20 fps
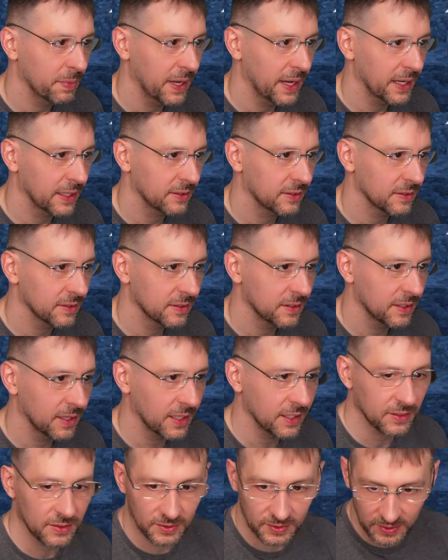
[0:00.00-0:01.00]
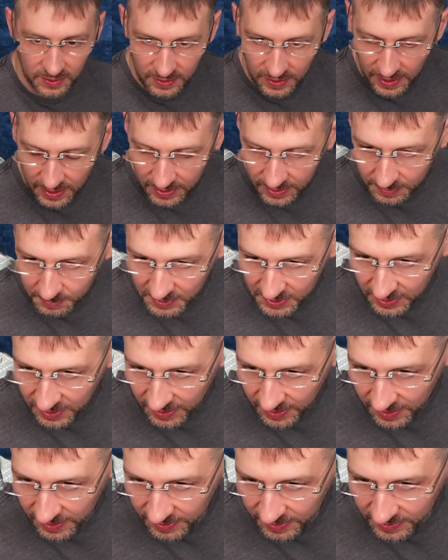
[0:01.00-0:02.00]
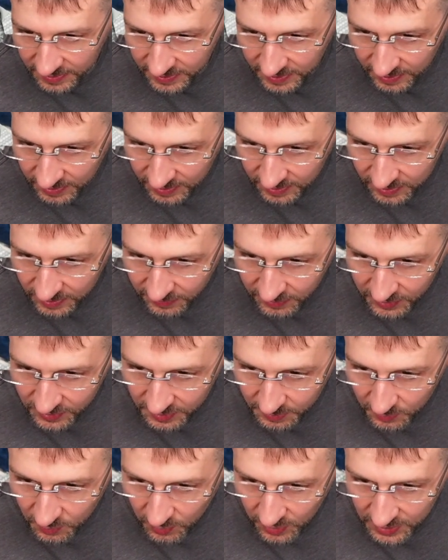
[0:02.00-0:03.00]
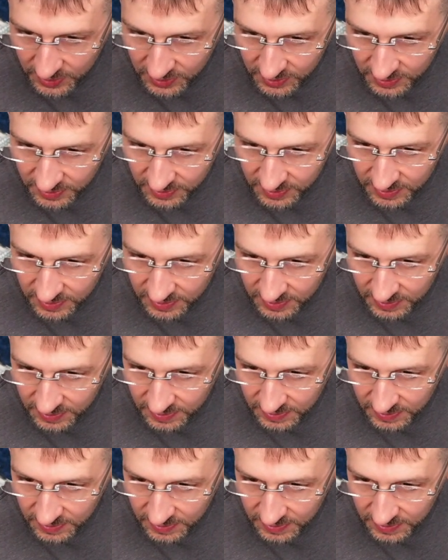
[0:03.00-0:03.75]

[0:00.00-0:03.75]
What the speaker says: Back tonight. There's a lot. Let me let's hear look for some questions.